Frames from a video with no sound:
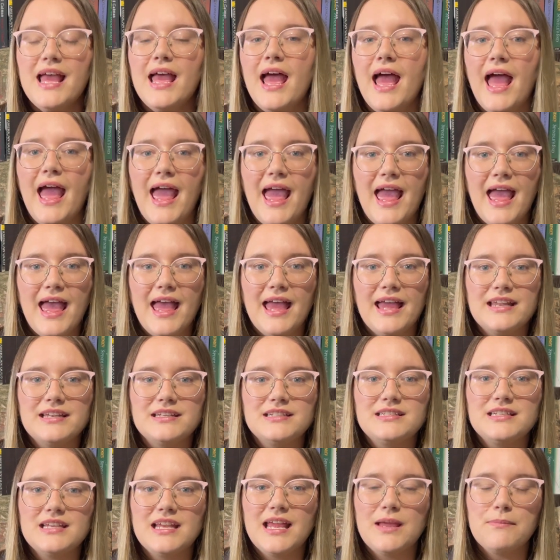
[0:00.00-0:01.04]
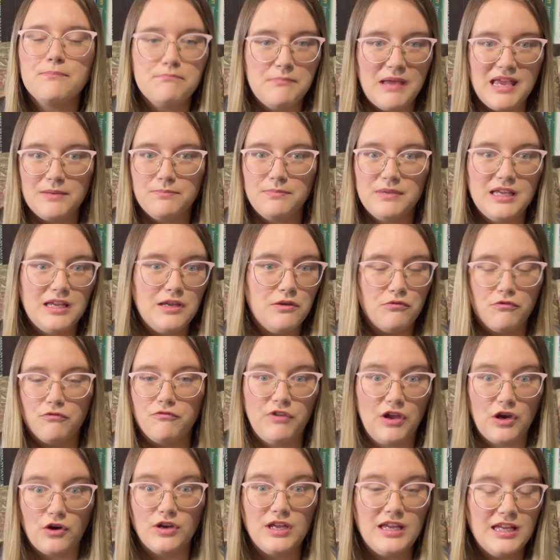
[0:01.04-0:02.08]
and it made me
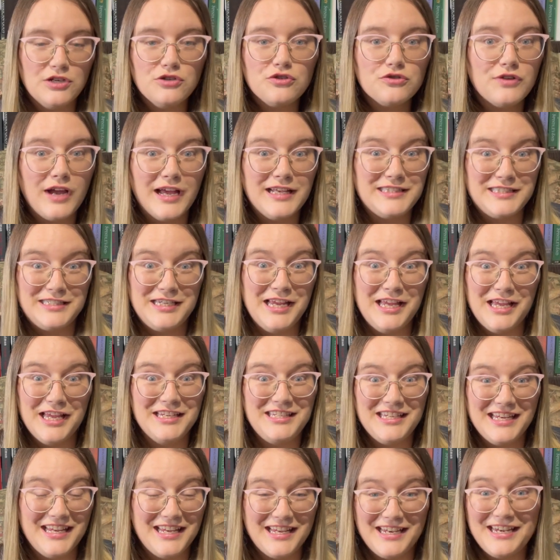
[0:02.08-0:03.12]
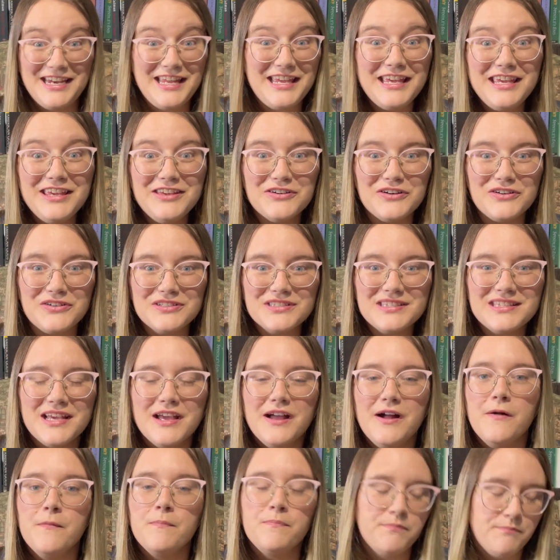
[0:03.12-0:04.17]
very interested in eels.
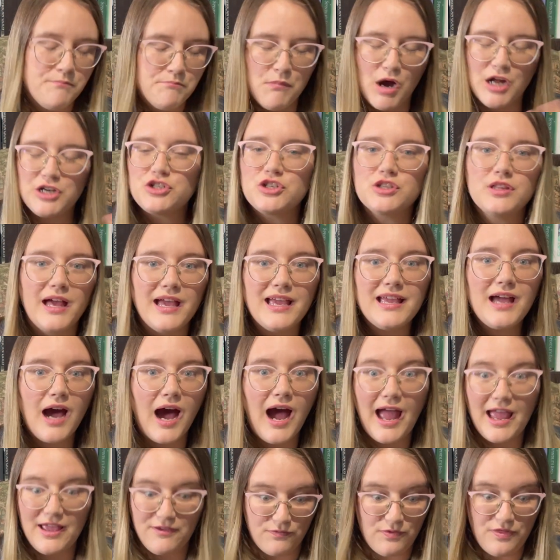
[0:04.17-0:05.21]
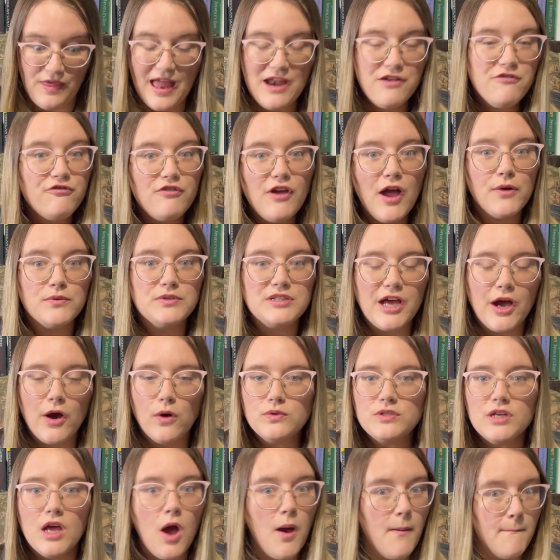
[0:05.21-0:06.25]
much like I then found
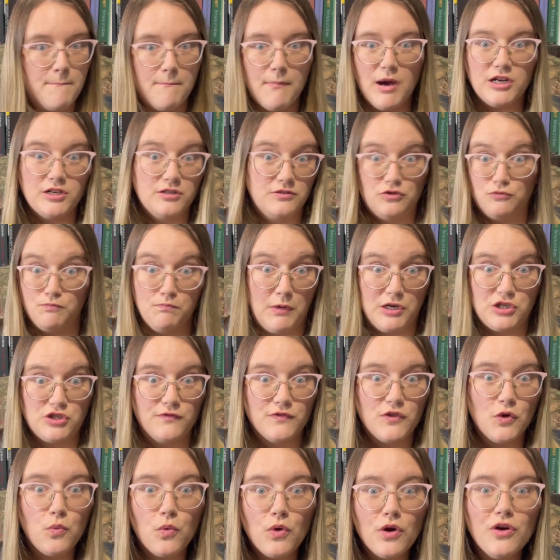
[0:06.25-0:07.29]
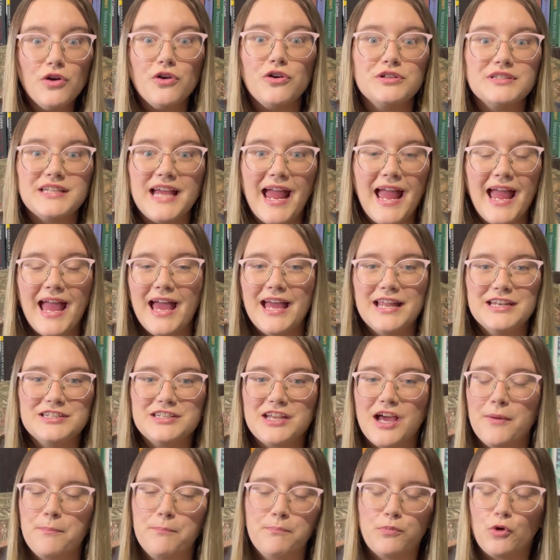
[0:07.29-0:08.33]
out much of the world and
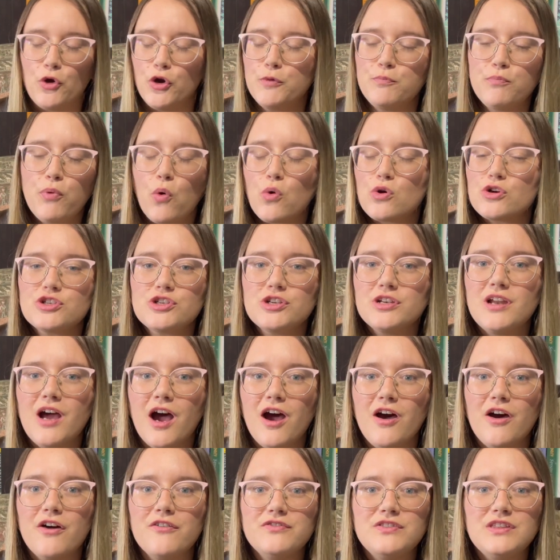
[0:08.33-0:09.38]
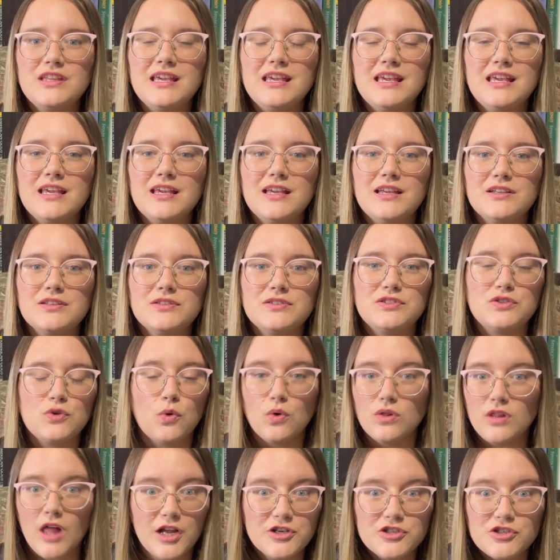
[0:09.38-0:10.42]
a good portion of the
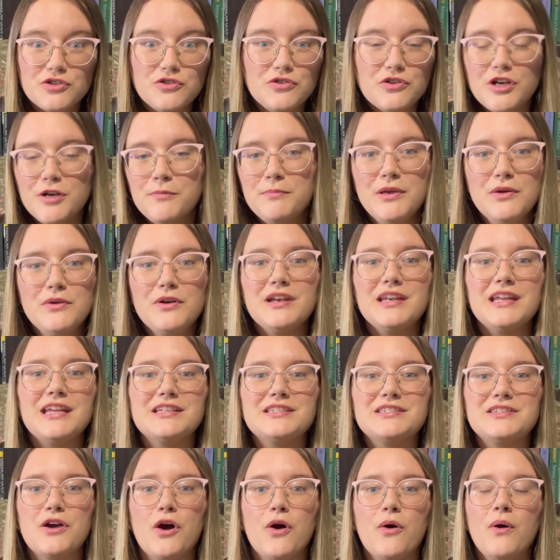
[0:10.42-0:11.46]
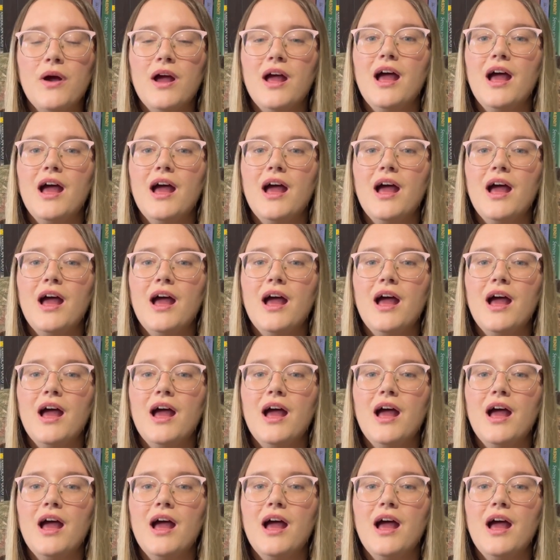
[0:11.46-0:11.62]
zoological community. So